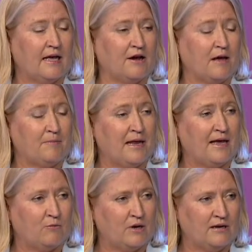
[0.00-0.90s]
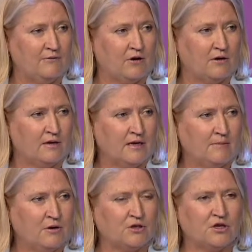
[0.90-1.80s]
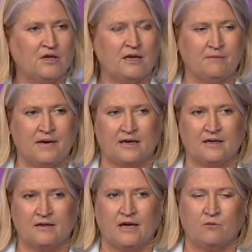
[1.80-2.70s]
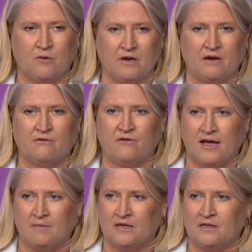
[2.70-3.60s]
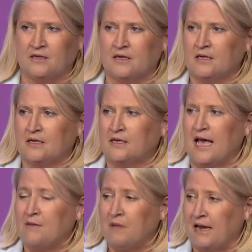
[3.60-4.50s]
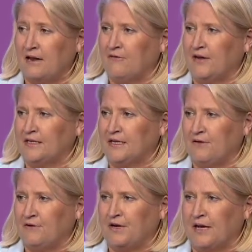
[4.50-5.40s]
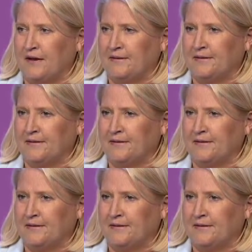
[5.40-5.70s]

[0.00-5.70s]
a planet we live on, but also the impact that women and families and men are facing every day